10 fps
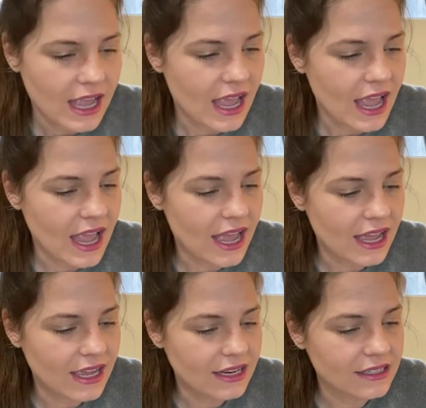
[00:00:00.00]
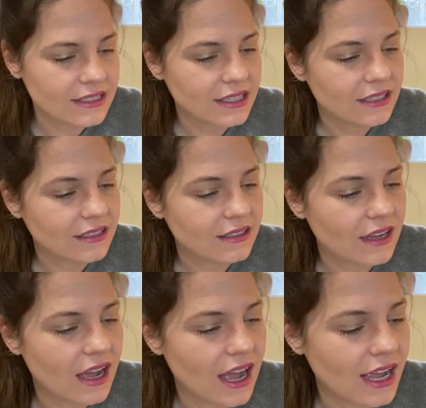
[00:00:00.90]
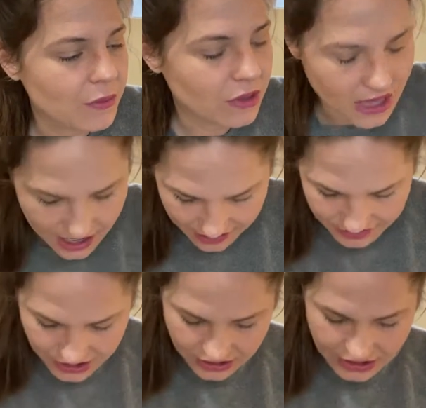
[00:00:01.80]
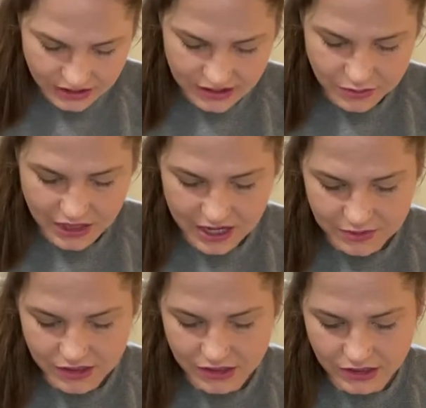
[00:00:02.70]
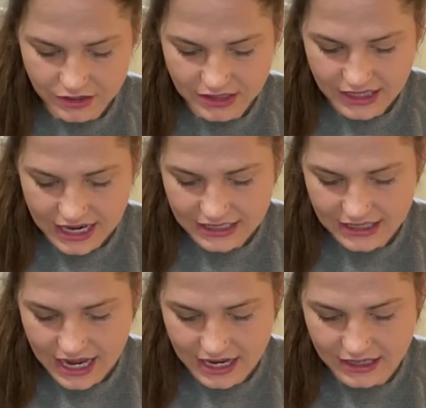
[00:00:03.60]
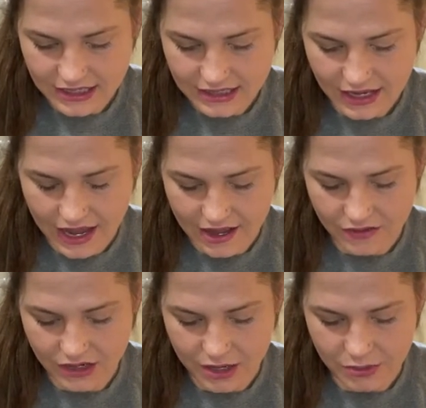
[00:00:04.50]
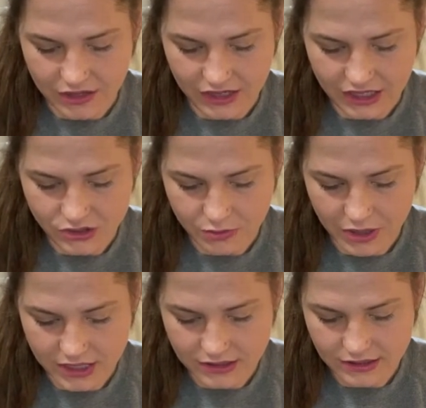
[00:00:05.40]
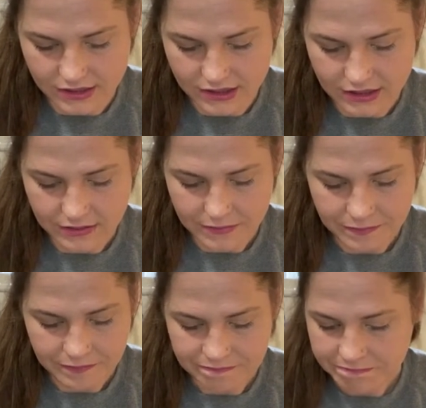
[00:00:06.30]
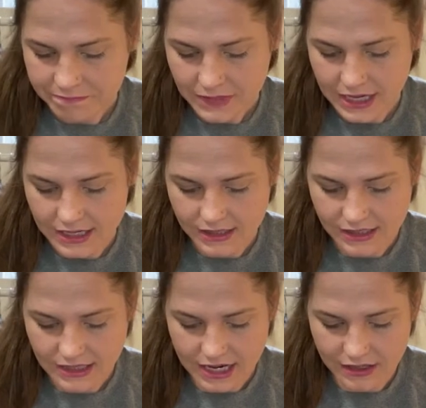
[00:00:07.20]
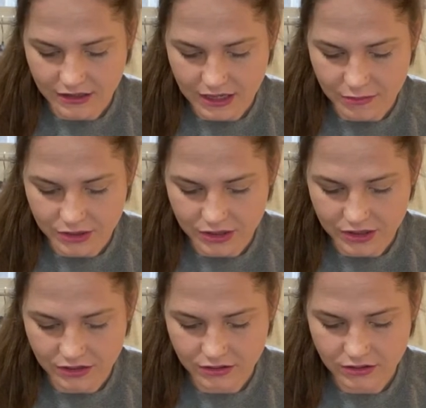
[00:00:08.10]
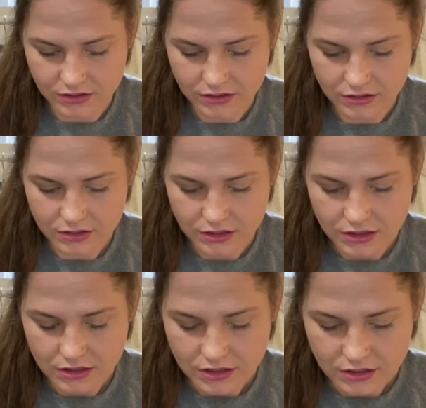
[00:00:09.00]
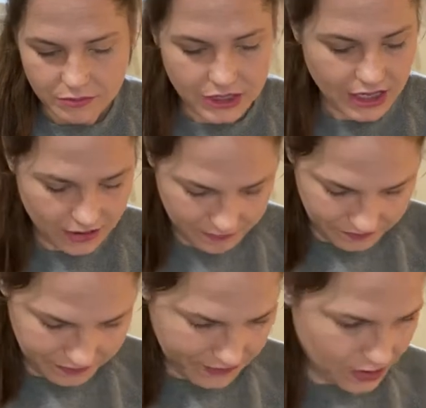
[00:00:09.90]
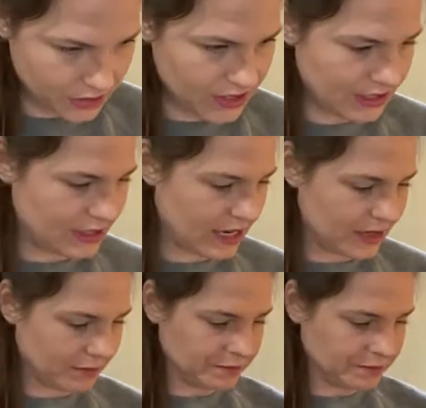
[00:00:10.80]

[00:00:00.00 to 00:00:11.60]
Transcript: And I will have to look this one up. So the little size tag does have a couple of extra buttons. It has a style number. But yeah, no size tag.